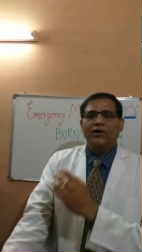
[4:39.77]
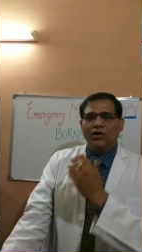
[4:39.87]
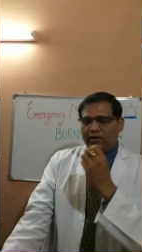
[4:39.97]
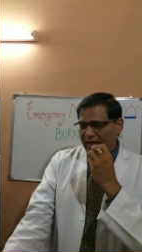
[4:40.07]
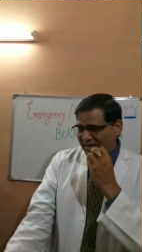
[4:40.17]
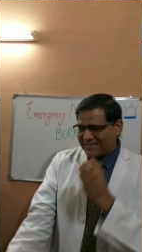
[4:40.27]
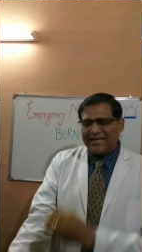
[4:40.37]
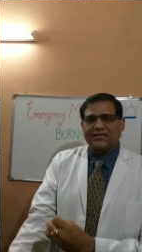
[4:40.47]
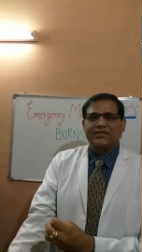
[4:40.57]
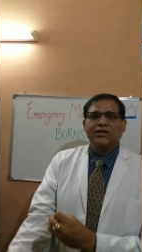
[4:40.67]

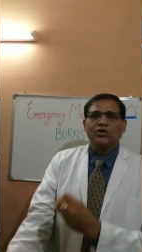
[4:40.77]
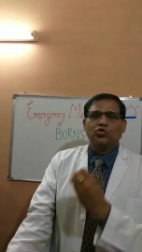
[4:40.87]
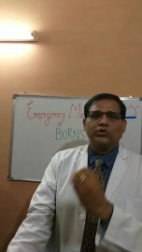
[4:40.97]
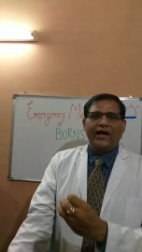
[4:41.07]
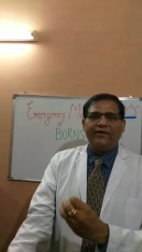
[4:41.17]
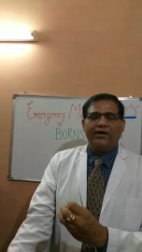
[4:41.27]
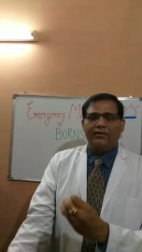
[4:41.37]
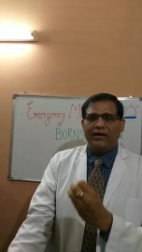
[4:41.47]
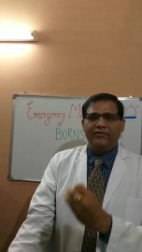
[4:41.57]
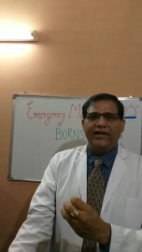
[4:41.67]
access to the
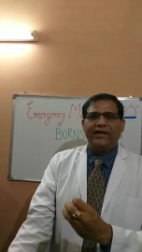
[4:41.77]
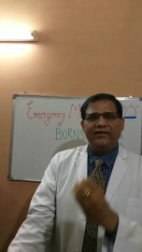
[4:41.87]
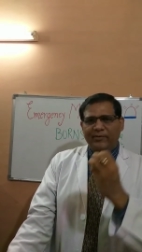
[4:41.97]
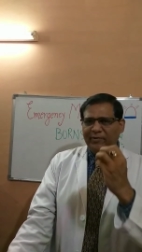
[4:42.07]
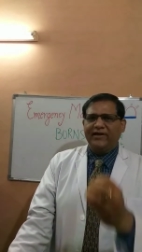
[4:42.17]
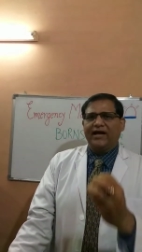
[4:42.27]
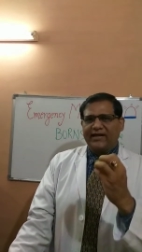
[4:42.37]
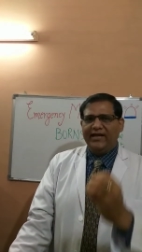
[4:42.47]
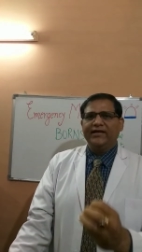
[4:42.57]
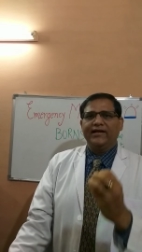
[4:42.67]
IV line. I repeat
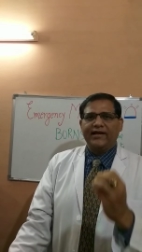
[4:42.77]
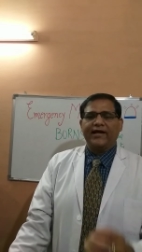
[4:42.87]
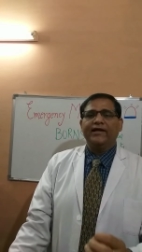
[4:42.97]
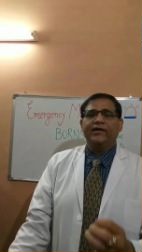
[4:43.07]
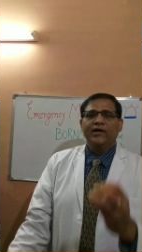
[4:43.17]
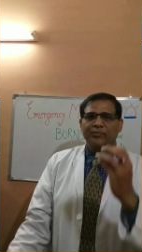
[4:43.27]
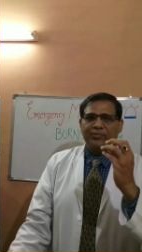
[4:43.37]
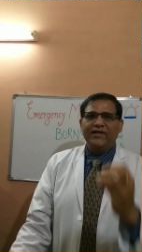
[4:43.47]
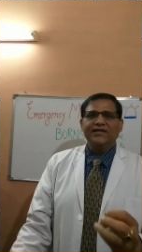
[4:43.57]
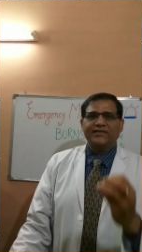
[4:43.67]
again and again,
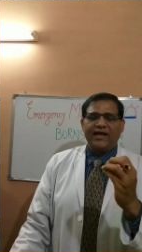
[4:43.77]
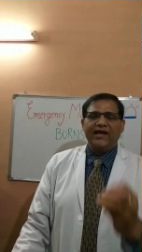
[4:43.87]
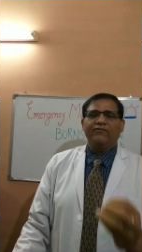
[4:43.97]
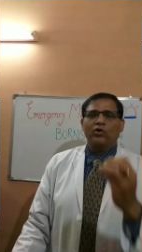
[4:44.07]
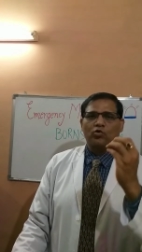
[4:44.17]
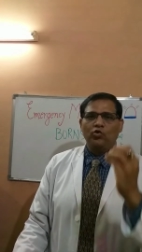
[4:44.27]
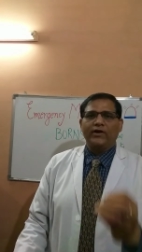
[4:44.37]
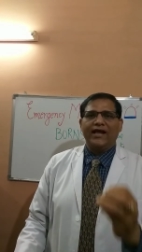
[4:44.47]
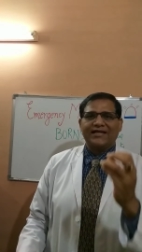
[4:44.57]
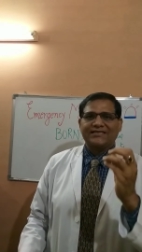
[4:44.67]
please have a good
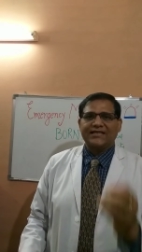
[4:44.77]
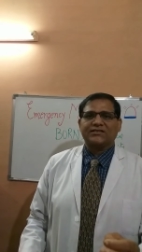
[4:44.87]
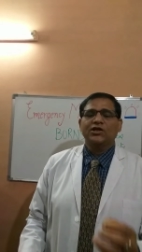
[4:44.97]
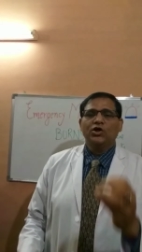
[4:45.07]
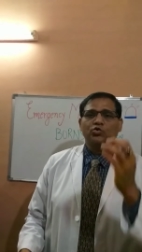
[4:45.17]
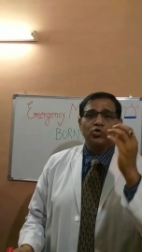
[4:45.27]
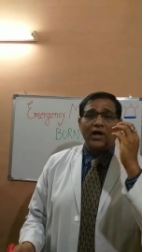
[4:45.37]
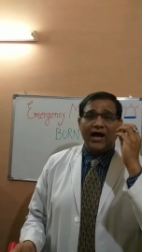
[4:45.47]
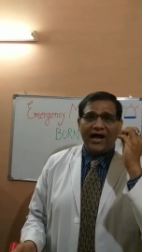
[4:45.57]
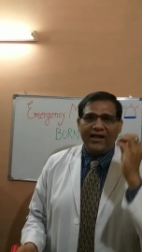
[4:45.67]
access to
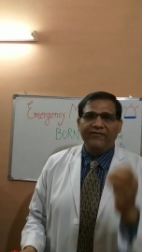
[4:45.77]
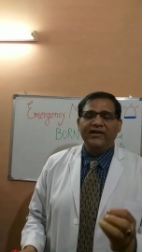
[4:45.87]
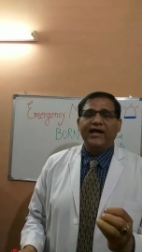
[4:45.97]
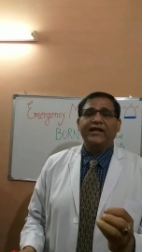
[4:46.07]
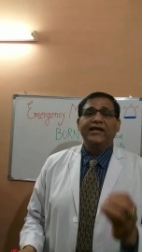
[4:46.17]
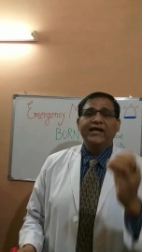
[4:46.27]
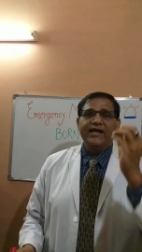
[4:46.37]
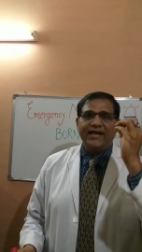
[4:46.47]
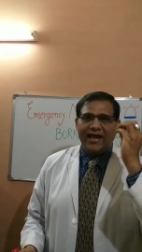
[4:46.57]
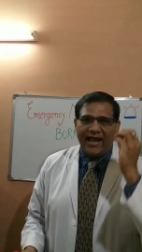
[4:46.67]
the IV line
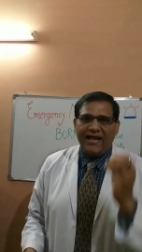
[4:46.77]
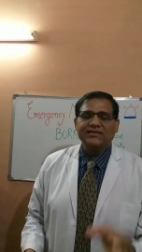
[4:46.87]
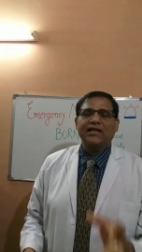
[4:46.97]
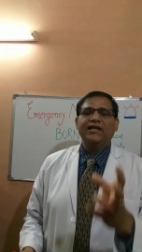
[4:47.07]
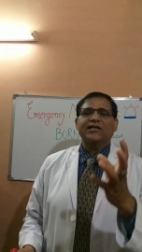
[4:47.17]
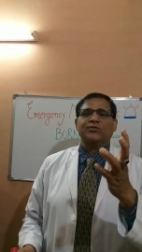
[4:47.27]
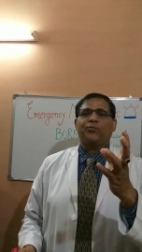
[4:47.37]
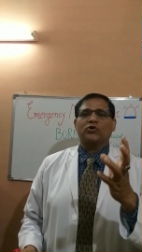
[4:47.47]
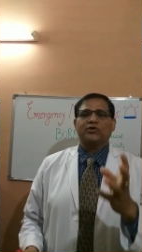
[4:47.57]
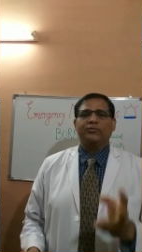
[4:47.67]
as early as
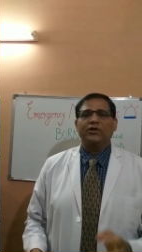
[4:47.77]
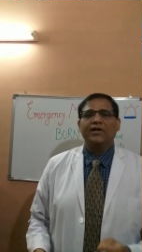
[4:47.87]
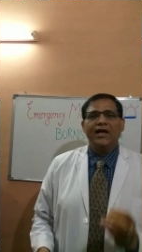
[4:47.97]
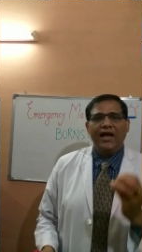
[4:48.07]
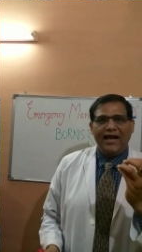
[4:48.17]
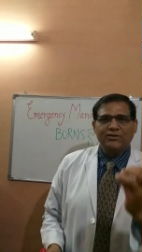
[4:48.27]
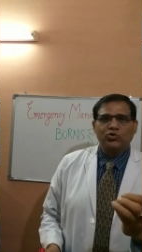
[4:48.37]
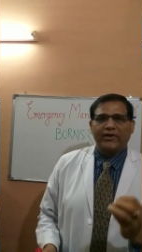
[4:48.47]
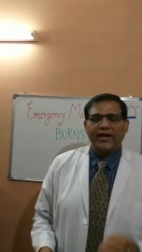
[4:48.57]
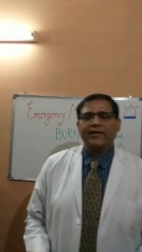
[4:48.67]
possible as you
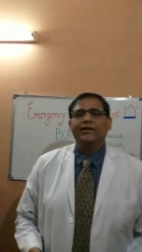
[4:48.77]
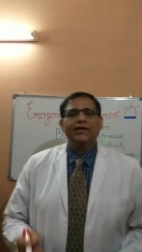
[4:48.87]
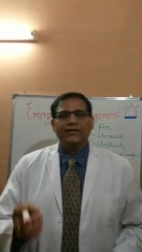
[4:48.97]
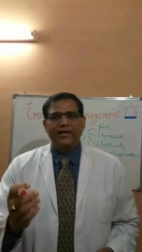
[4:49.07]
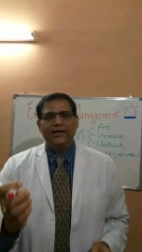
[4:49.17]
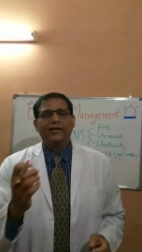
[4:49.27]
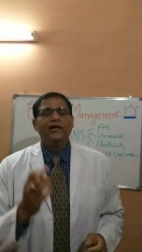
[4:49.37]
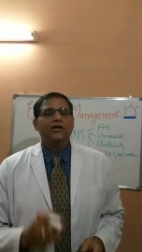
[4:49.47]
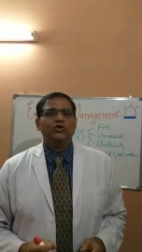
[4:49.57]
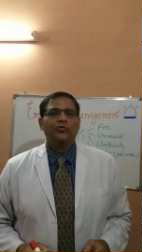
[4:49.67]
can. Then
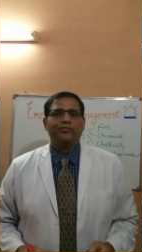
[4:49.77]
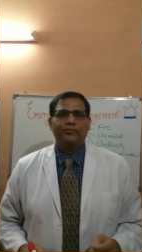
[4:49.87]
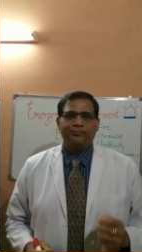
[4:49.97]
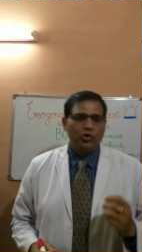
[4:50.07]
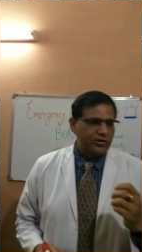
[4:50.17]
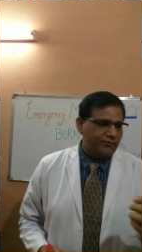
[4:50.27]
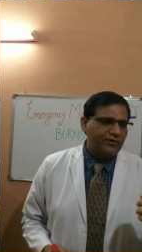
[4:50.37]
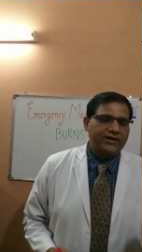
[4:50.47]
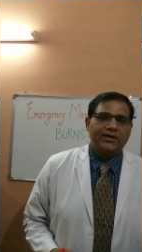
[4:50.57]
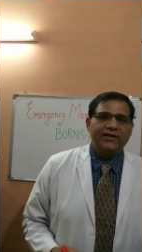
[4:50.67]
you put
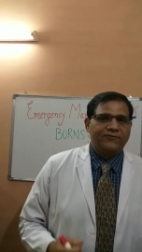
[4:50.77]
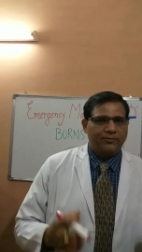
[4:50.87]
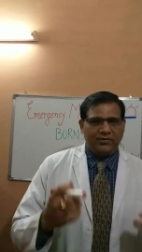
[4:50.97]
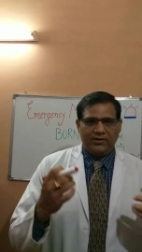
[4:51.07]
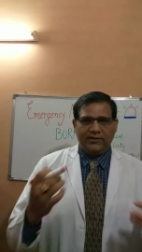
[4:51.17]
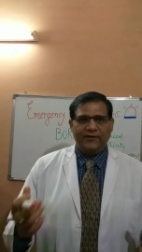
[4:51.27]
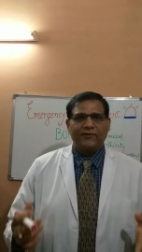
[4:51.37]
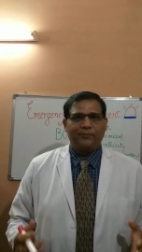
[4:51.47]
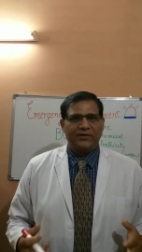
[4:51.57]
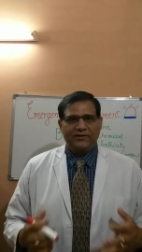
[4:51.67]
one, if
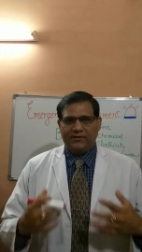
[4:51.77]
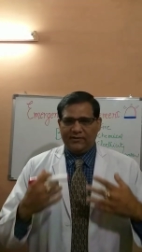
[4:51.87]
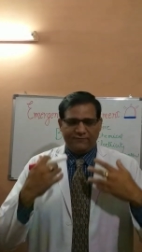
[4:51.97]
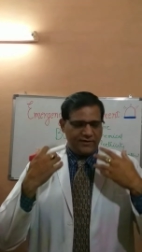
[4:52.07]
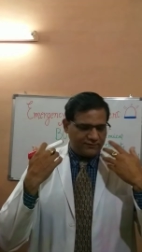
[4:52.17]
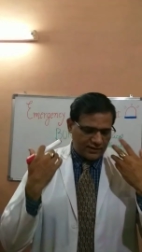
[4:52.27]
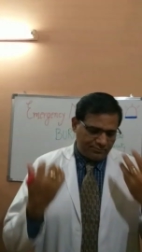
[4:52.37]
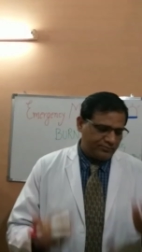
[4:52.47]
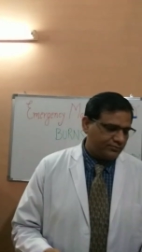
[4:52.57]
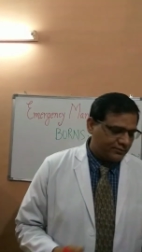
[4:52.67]
the